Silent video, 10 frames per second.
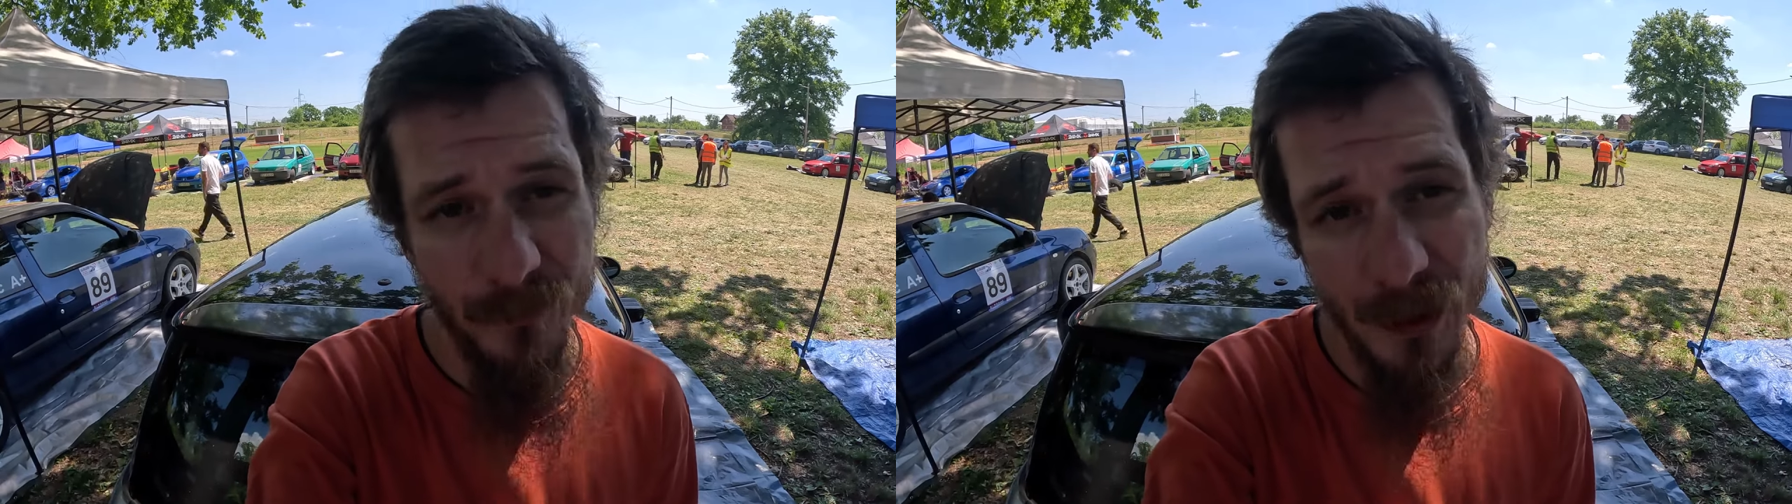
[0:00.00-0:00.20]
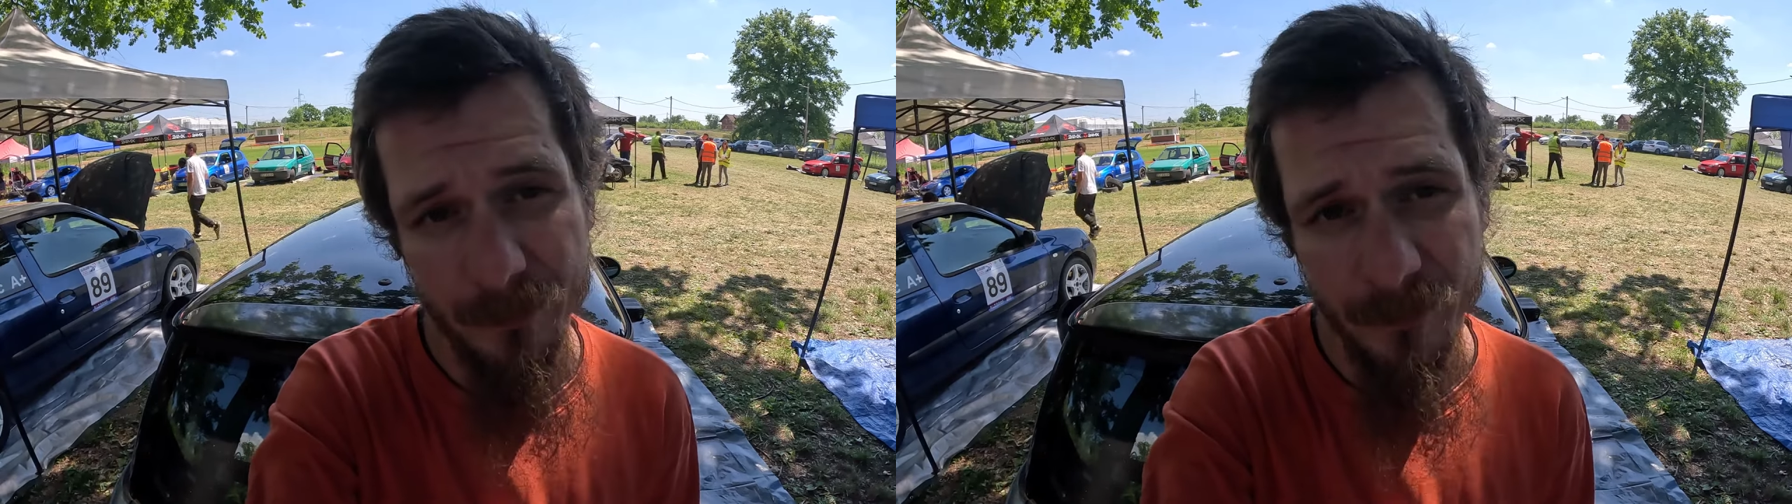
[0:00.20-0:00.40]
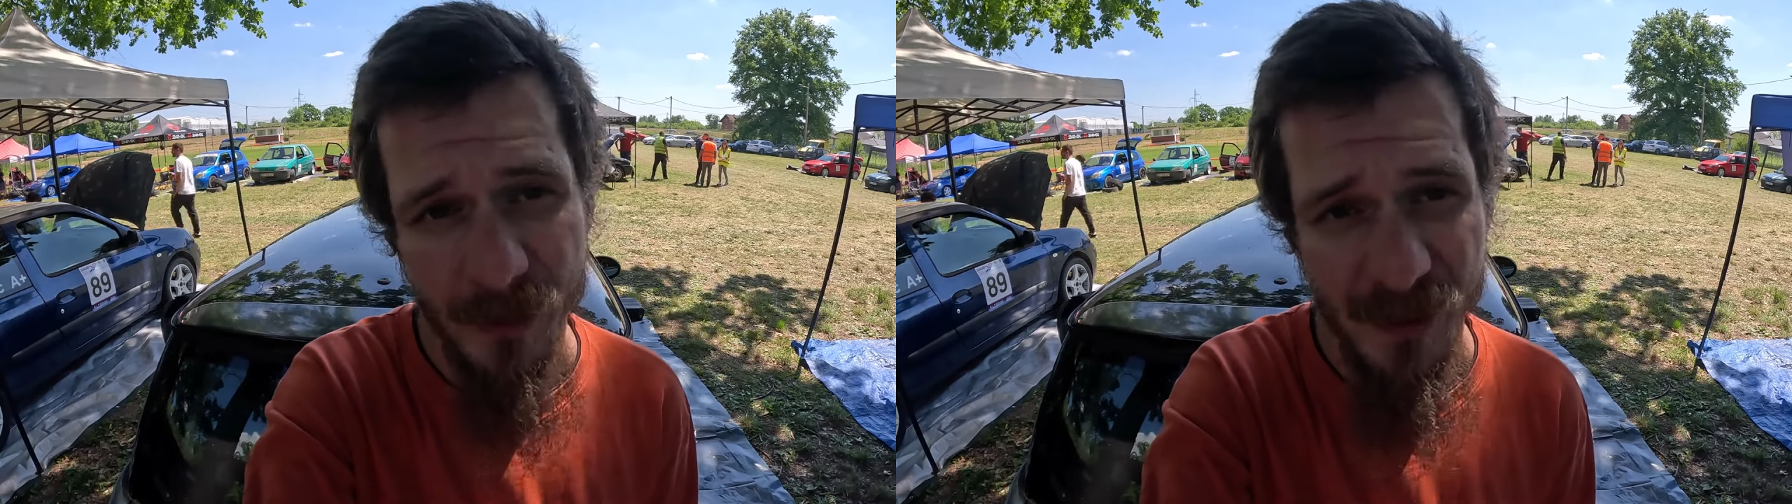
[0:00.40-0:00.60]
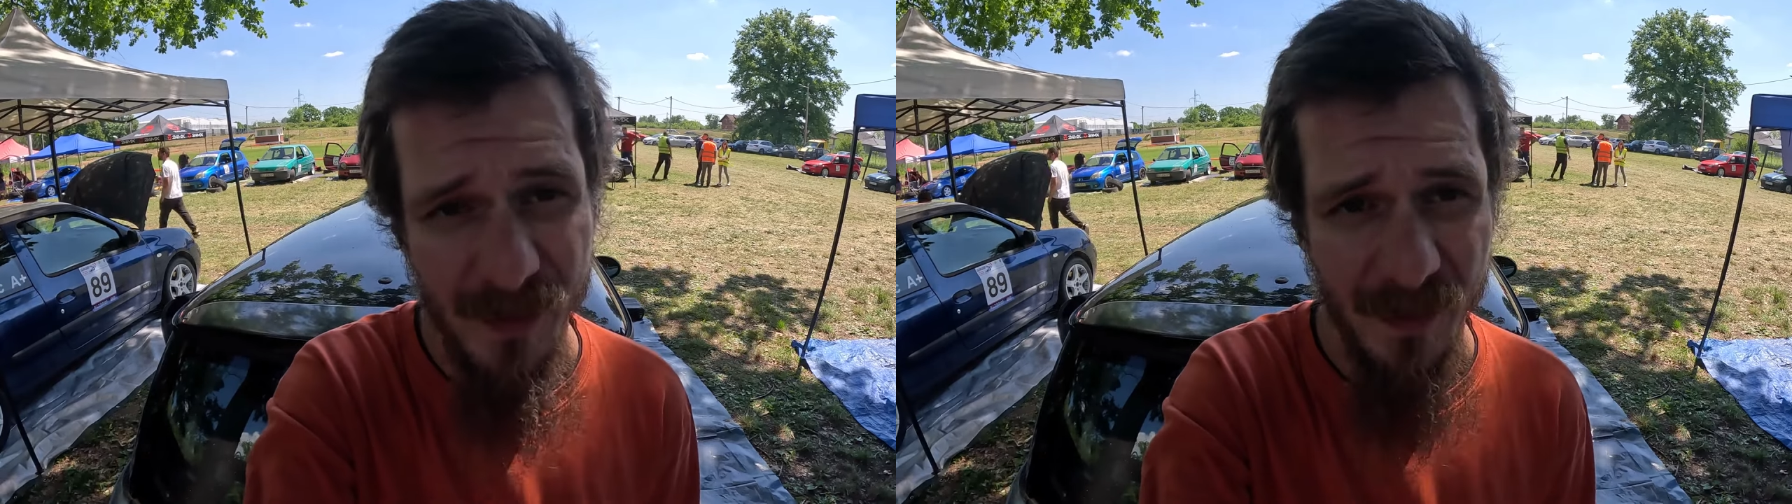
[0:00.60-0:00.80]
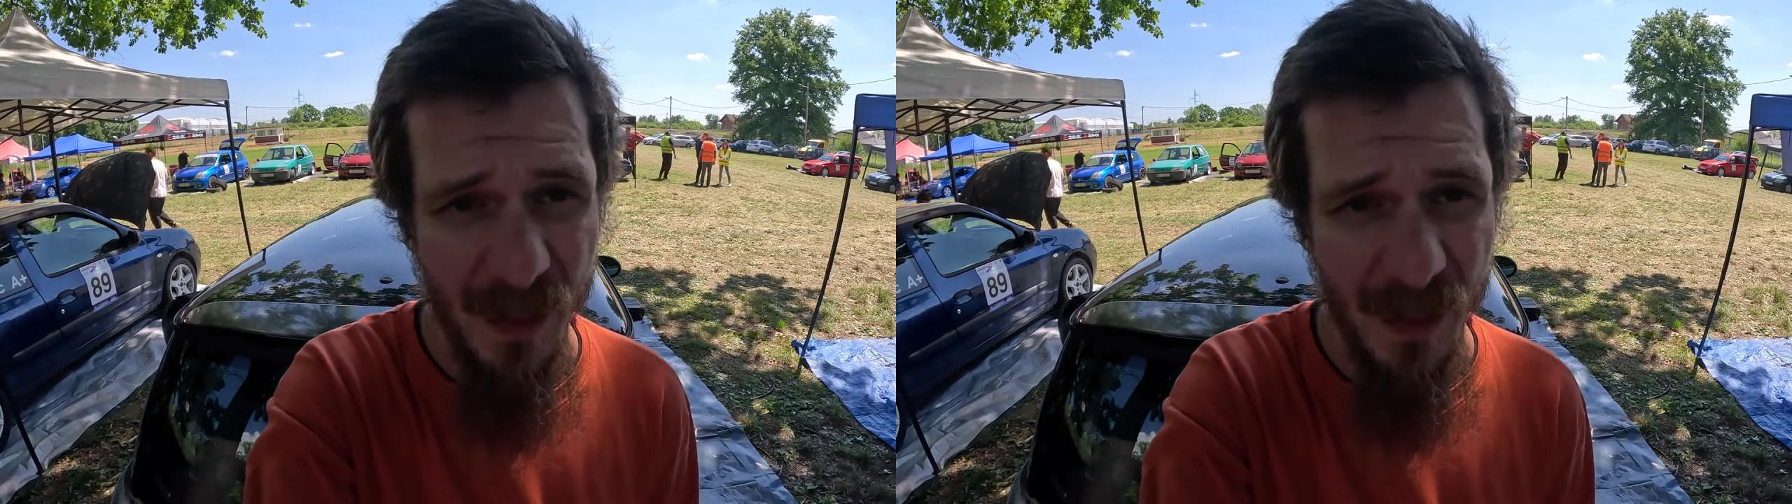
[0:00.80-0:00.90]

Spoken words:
well, the chasing